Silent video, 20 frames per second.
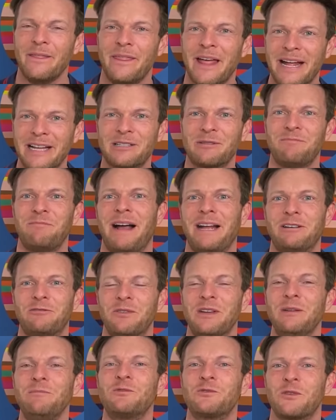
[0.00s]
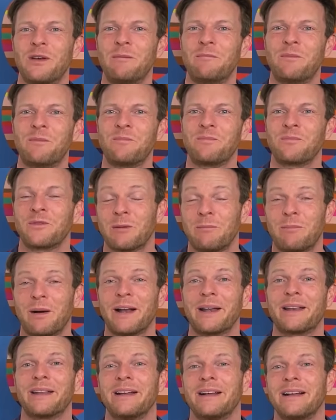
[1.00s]
That's my dream trip.
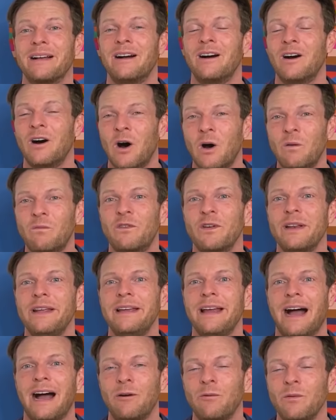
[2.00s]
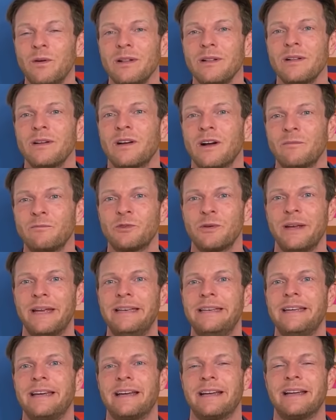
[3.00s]
But hopefully I will come to
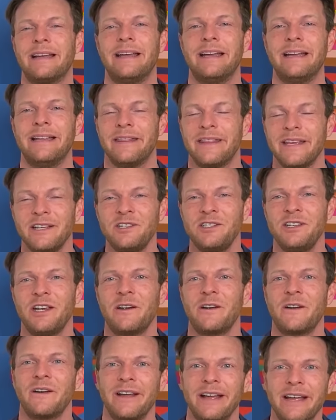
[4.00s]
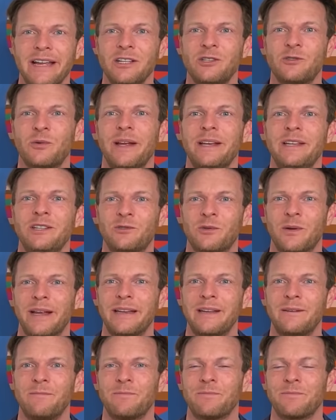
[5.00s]
India this year in
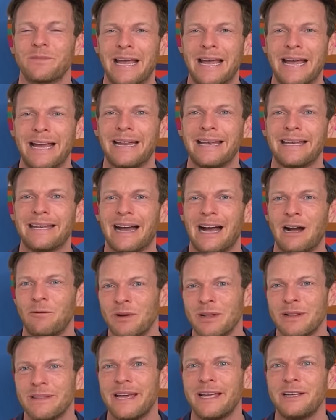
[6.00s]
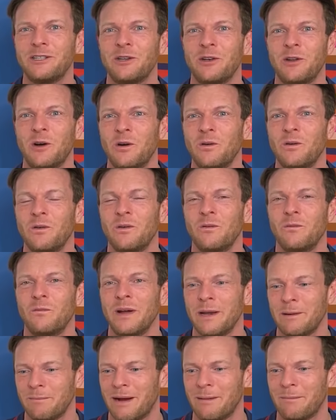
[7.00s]
2020. And I will let you know
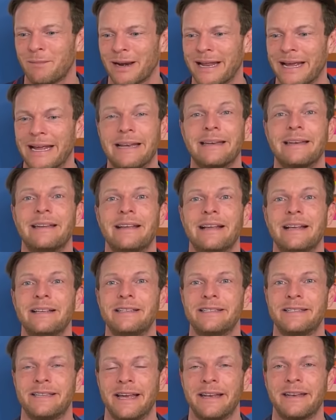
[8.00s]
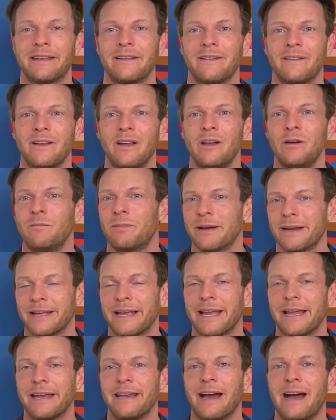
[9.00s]
when my plan is set. But
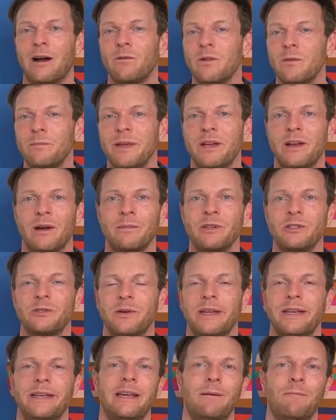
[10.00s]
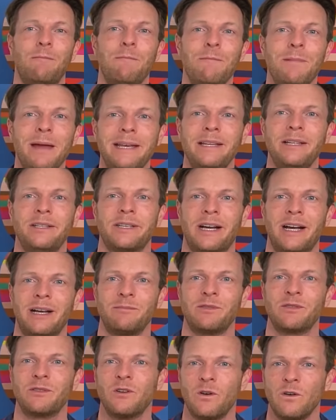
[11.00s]
again, I will be coming to India many
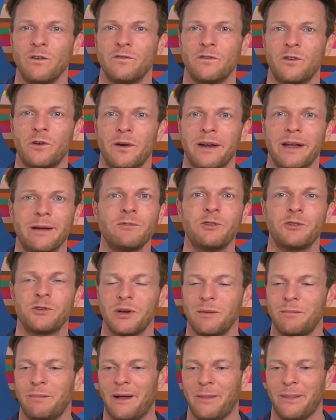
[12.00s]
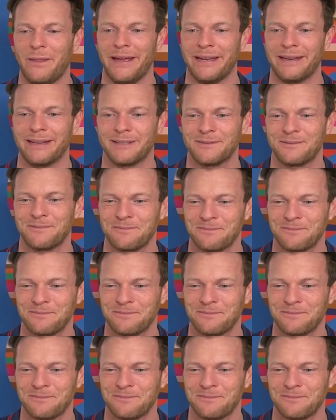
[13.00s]
times going forward. I'm sure about that.